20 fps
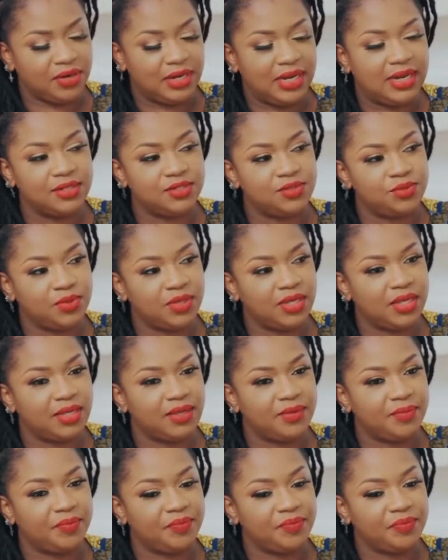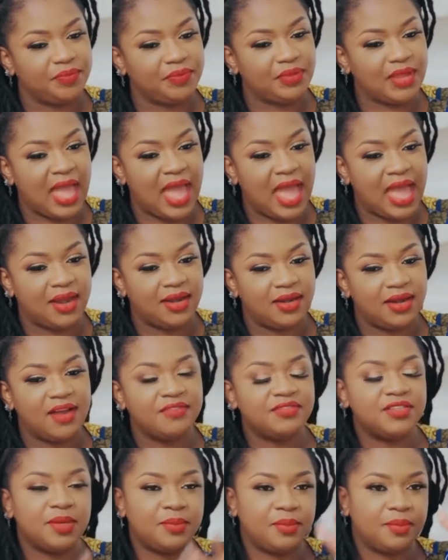I met her last week. Mm-hmm.
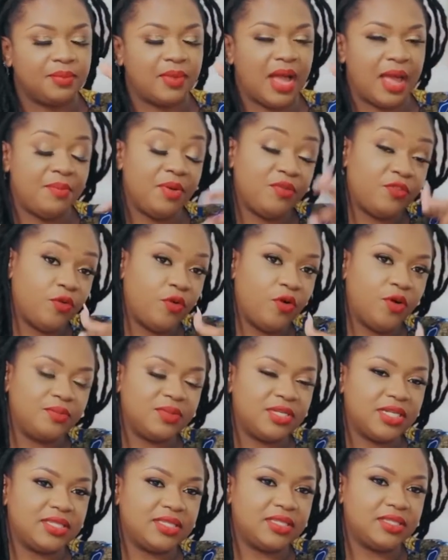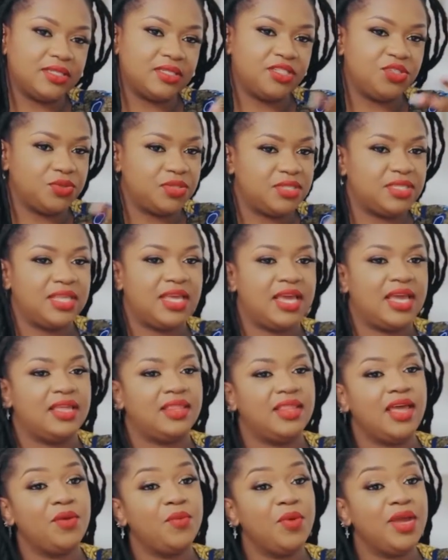And after I performed and she was
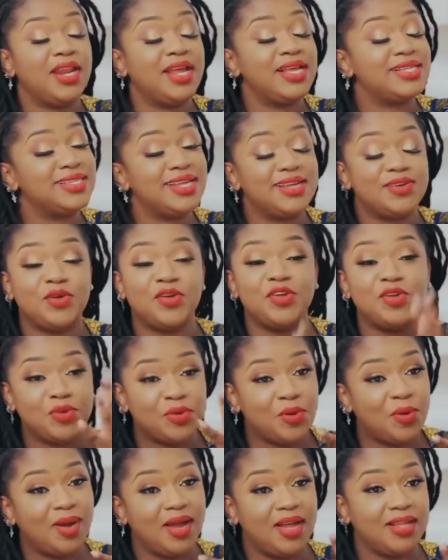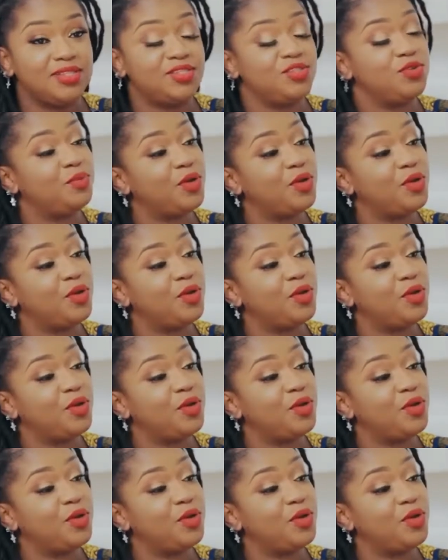there, and I went and I said, oh, you know what?